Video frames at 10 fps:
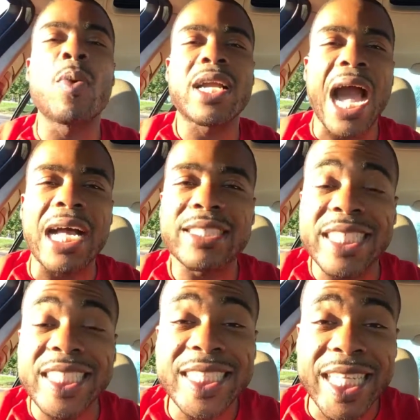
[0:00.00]
We're
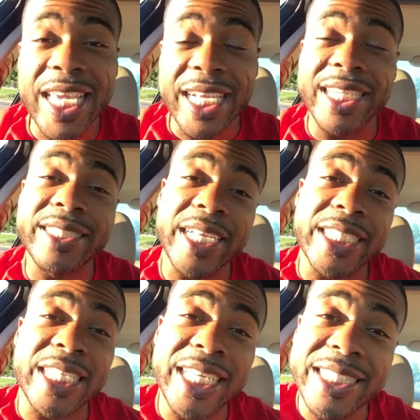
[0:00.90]
constantly seeking these
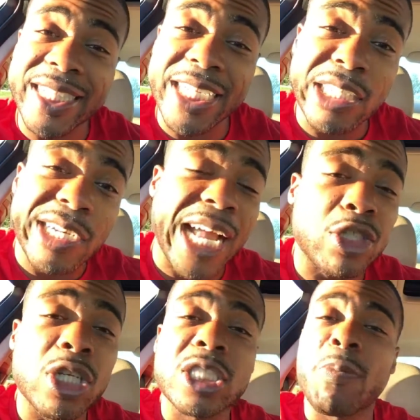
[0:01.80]
things, and these things are
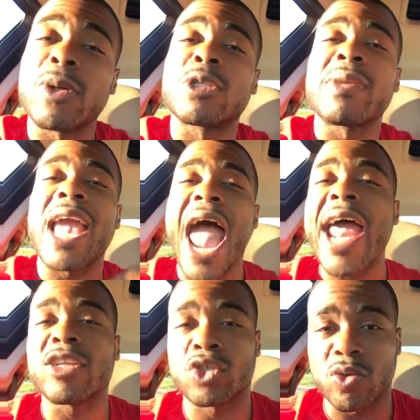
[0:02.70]
naturally supposed to be
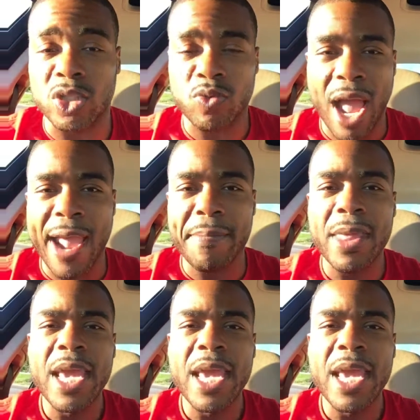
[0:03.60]
added to us, right?